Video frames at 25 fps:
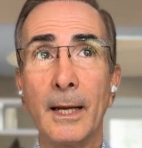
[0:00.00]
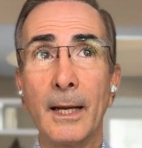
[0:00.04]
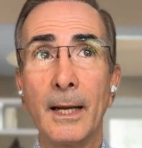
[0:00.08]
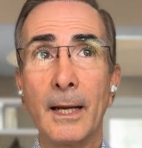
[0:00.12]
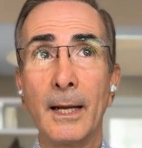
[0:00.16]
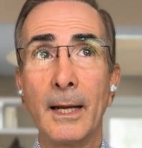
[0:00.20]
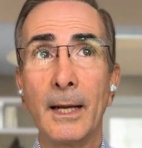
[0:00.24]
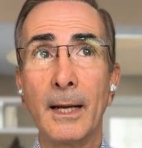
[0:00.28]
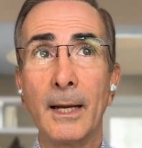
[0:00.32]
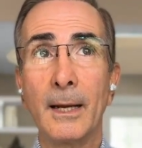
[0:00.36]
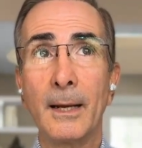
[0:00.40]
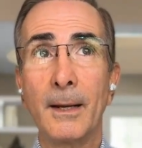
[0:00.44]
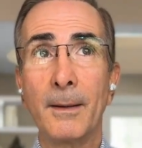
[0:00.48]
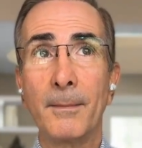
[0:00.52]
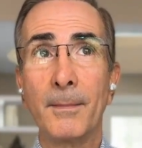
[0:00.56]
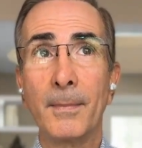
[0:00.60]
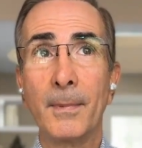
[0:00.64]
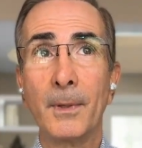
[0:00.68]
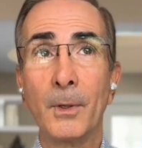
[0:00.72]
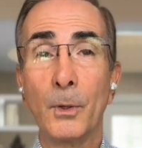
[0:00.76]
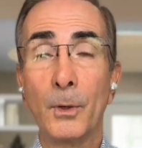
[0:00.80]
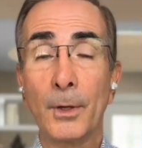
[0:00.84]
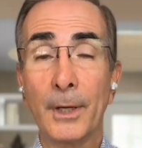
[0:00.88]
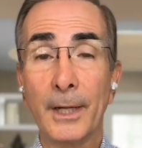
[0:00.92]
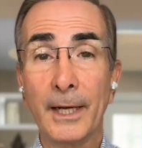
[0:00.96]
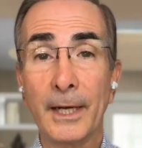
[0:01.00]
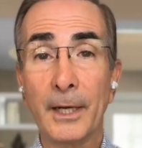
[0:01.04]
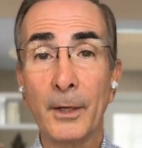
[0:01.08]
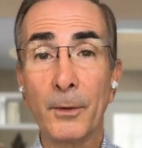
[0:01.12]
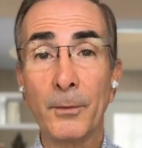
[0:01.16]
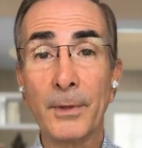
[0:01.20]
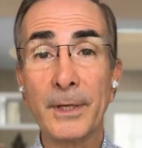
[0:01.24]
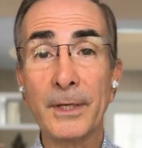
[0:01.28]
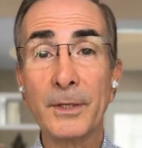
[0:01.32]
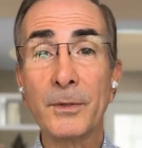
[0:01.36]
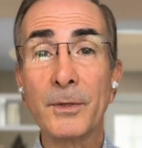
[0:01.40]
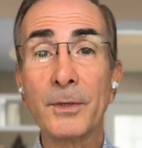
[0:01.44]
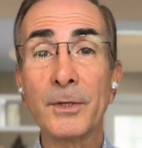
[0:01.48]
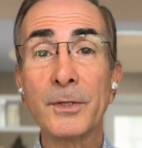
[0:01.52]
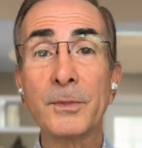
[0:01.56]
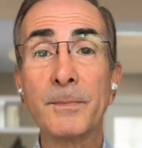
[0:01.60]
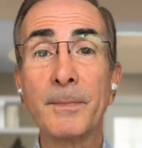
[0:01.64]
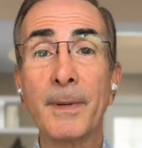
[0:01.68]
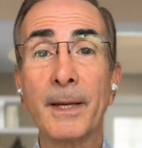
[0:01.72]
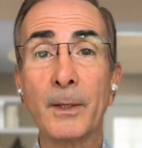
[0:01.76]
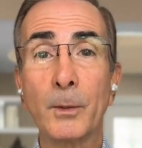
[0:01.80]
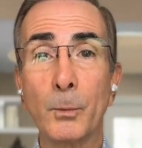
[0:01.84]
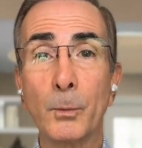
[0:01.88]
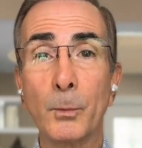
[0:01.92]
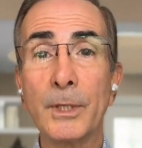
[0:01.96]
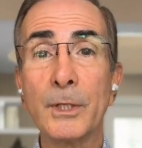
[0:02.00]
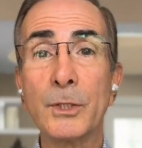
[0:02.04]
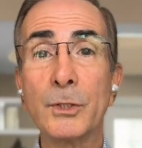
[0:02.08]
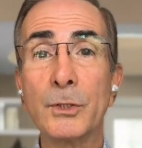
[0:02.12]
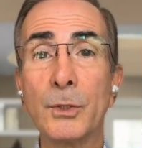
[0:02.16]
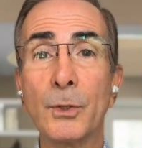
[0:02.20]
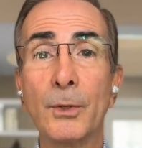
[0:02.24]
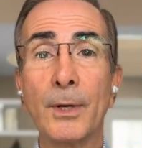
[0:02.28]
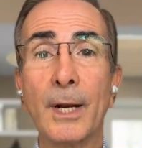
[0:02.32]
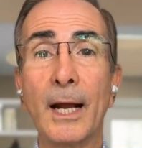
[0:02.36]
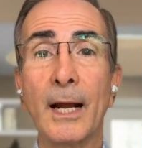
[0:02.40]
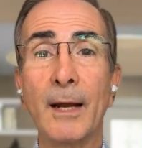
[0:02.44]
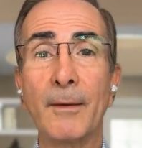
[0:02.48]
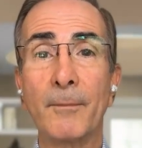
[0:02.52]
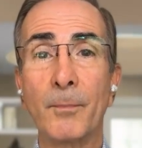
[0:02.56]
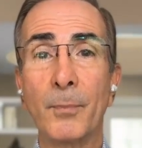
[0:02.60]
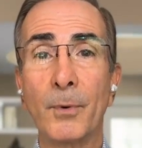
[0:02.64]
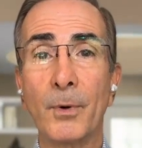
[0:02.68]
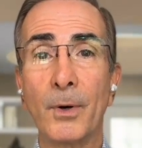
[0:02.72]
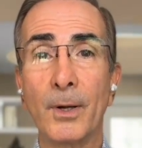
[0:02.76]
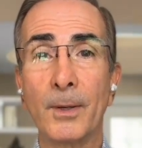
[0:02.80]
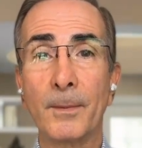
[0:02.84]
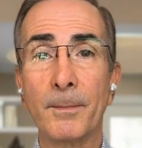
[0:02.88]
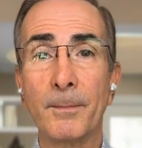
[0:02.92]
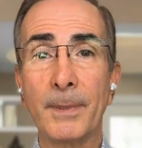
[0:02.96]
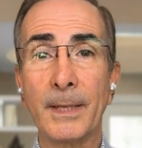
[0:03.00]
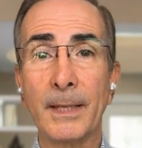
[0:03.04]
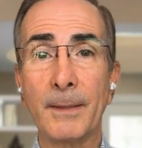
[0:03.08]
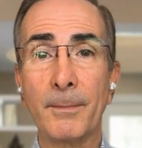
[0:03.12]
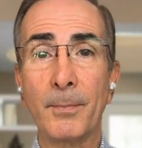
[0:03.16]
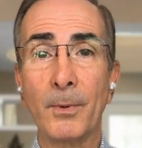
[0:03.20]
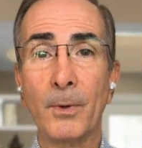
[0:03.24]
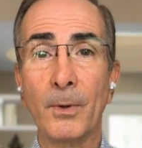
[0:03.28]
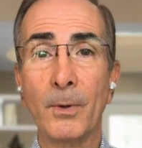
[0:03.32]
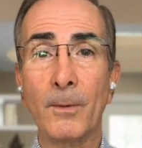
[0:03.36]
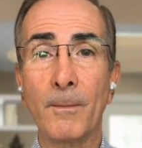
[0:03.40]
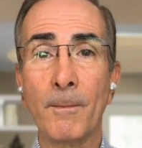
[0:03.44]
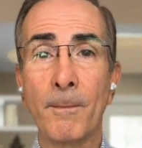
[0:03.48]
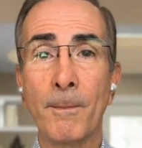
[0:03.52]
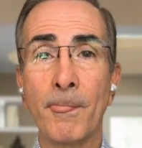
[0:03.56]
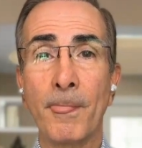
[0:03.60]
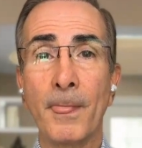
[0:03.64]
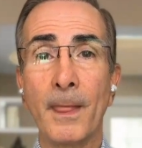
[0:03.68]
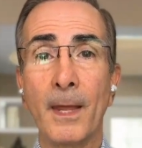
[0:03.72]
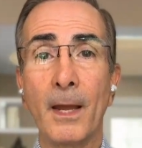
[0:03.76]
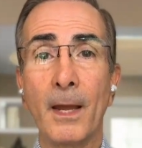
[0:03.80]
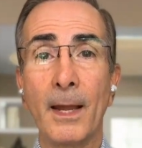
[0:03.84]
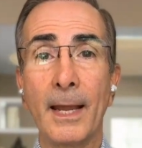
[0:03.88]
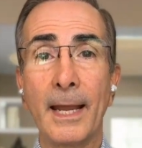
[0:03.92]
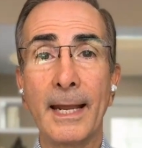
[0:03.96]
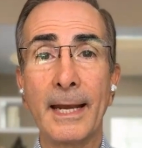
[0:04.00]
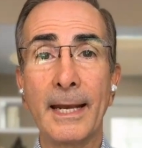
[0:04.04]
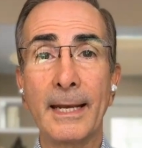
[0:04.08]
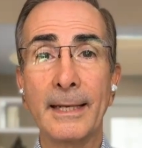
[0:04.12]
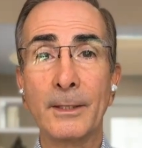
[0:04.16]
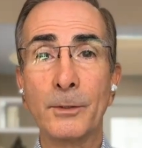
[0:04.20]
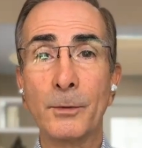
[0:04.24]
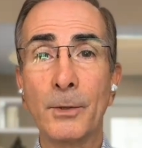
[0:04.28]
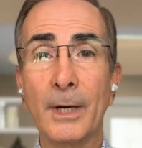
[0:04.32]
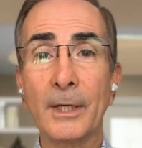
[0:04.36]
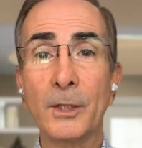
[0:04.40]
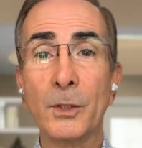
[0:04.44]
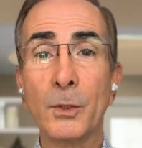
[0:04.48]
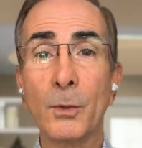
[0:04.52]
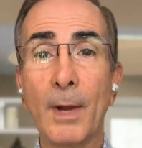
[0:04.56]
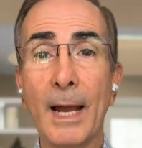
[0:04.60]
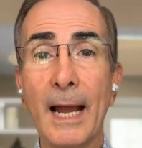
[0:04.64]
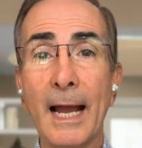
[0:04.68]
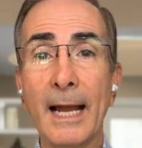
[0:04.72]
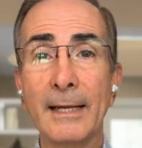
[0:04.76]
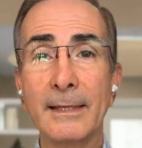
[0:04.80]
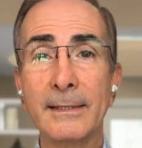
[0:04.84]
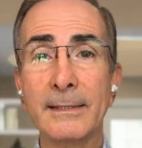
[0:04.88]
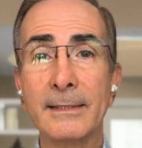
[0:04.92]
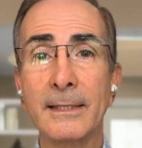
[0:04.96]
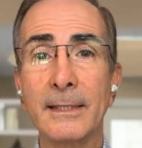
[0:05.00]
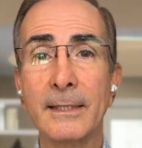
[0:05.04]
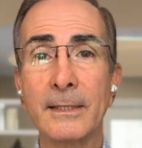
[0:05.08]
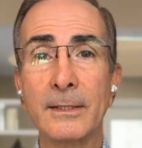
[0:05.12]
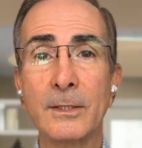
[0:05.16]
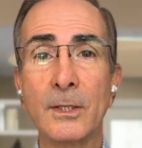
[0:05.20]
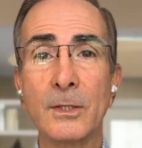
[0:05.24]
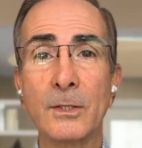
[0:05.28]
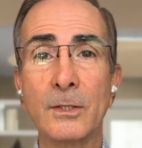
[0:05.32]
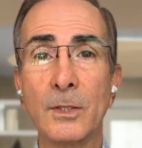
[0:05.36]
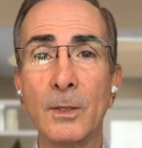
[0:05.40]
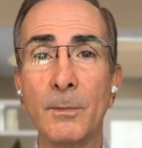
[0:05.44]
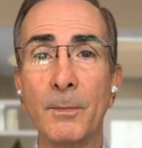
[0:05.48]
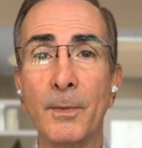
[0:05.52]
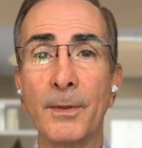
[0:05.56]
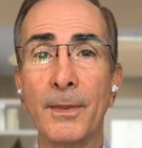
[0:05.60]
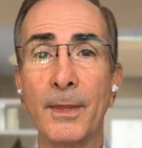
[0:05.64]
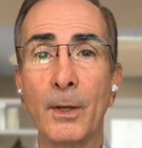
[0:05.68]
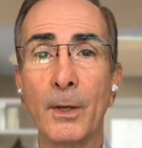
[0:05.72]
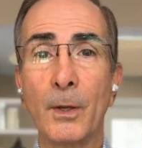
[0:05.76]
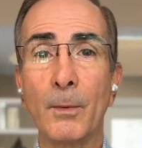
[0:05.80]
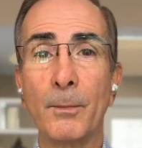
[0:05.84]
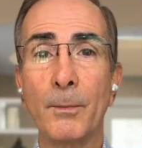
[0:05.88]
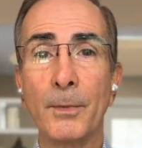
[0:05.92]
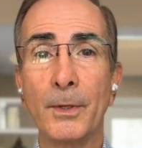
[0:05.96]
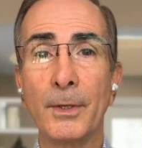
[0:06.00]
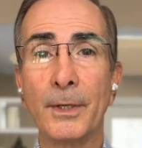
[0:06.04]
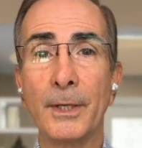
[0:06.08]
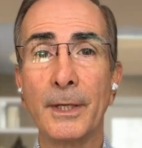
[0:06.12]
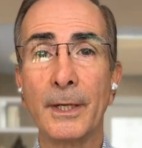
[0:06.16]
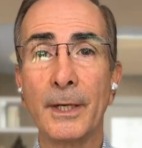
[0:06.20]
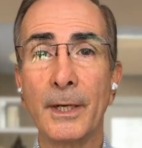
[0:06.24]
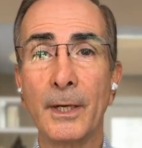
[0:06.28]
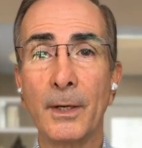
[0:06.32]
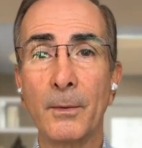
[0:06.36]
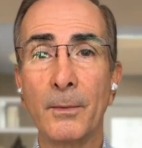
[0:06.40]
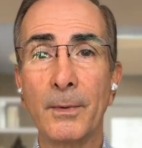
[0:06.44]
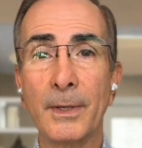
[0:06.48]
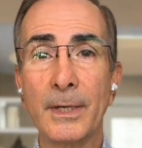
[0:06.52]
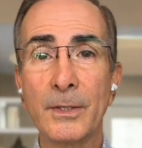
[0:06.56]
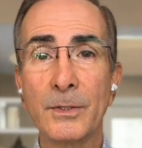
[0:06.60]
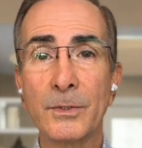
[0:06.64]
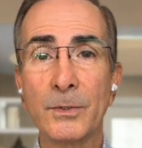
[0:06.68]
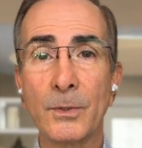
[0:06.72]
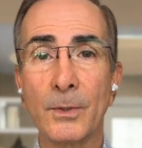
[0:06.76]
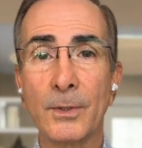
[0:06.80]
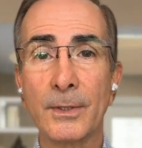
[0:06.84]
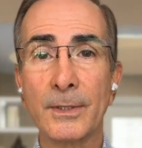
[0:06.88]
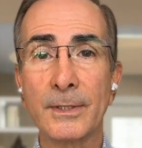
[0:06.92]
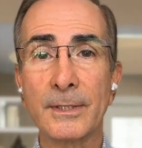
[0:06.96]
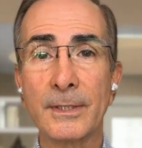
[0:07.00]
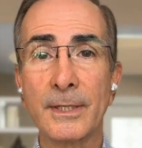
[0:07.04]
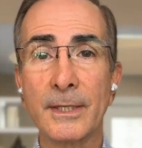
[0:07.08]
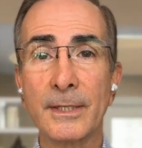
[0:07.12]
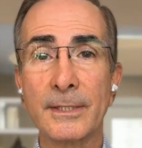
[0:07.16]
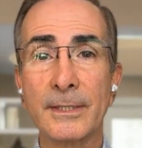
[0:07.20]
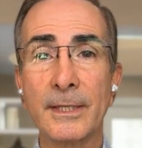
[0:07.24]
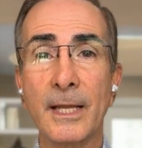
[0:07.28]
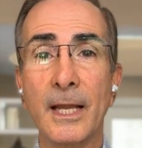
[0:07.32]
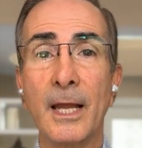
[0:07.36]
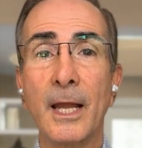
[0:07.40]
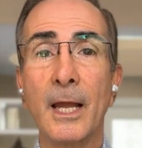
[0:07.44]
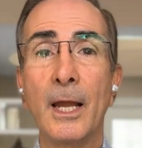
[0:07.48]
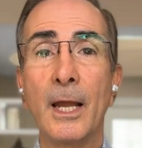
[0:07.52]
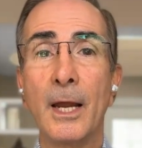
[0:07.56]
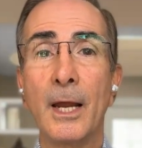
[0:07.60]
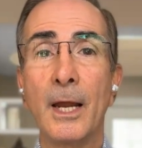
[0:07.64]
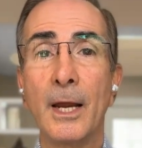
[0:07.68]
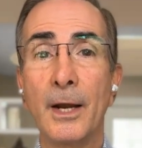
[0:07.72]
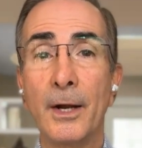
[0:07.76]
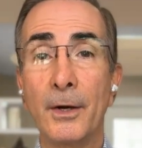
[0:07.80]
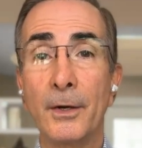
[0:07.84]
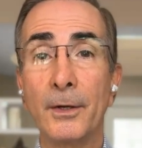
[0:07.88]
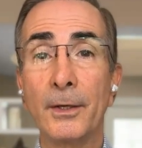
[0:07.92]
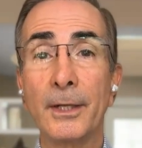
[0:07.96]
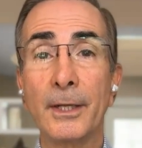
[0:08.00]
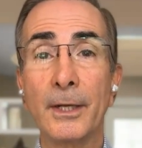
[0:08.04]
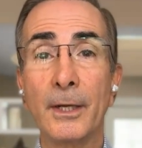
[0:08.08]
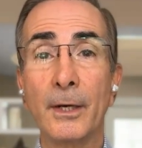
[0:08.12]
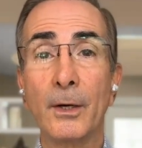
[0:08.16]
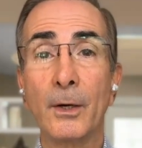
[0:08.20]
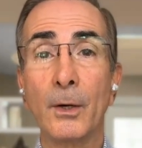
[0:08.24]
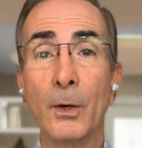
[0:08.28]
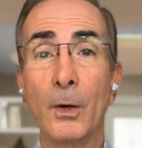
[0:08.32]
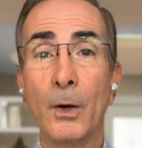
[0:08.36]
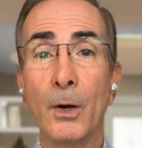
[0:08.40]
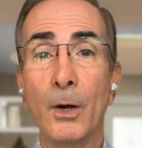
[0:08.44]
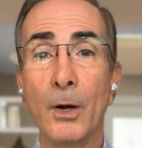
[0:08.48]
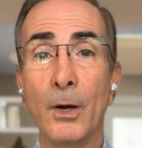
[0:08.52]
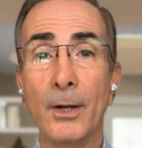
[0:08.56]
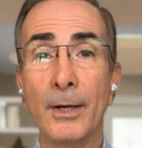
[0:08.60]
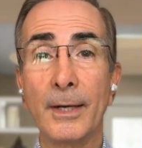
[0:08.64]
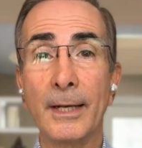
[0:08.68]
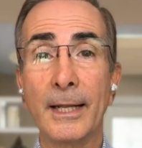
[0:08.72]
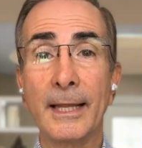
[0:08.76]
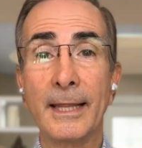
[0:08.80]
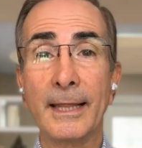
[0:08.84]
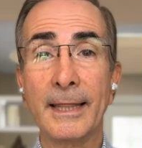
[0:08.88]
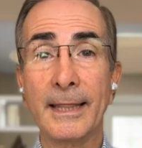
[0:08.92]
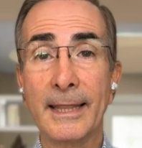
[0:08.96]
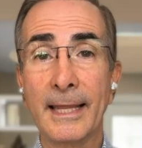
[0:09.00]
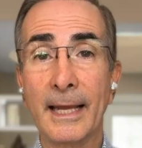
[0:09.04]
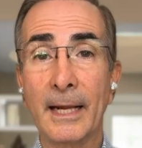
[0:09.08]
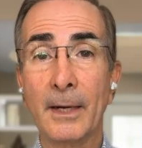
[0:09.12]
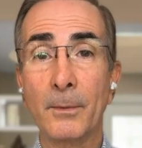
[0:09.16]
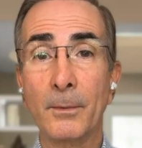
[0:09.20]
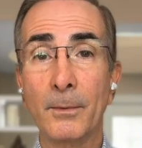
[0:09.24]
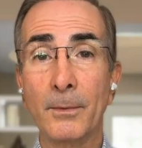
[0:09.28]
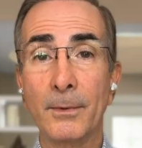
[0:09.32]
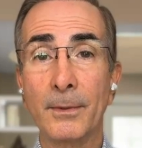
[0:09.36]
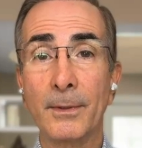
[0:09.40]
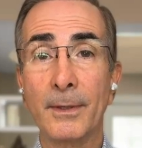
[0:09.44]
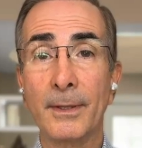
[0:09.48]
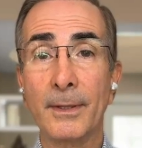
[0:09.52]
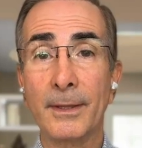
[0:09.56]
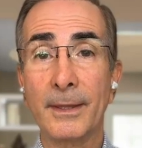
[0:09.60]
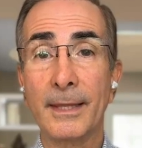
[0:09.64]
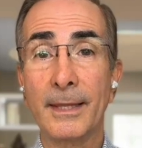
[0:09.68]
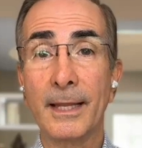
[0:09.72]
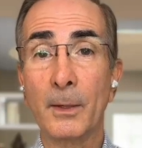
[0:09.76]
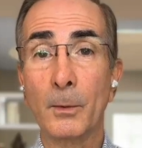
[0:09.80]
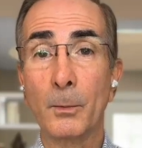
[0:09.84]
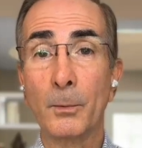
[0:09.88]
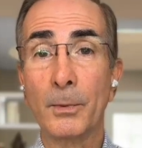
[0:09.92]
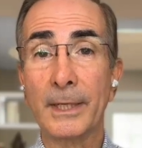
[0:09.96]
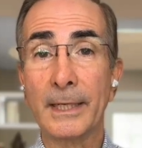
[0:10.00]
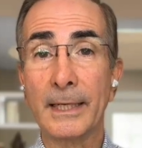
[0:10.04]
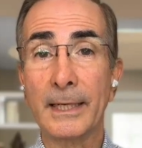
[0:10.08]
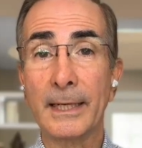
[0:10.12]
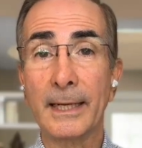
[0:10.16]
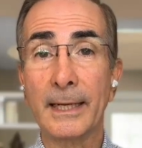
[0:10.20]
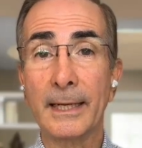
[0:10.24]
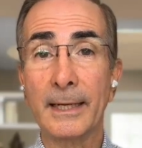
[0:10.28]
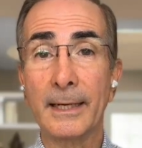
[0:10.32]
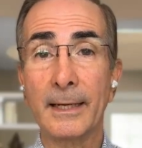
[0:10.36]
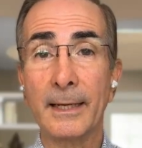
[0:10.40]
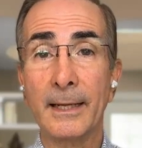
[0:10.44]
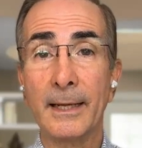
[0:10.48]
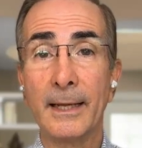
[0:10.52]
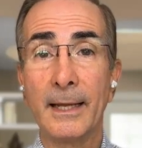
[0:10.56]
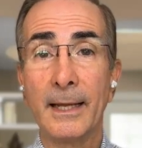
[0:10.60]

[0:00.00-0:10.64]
looking in retrospect, we should have brought people and tried to access some of the community resources earlier on than we did,